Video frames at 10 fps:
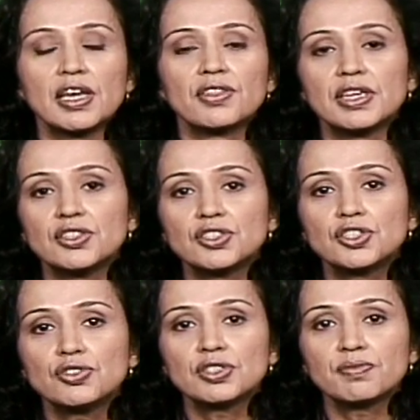the
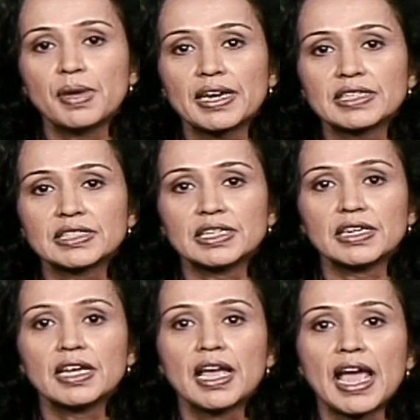Institutes of
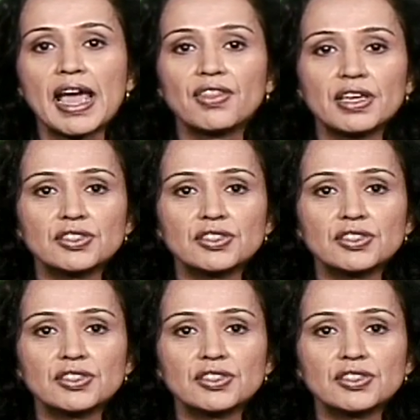Medicine, and the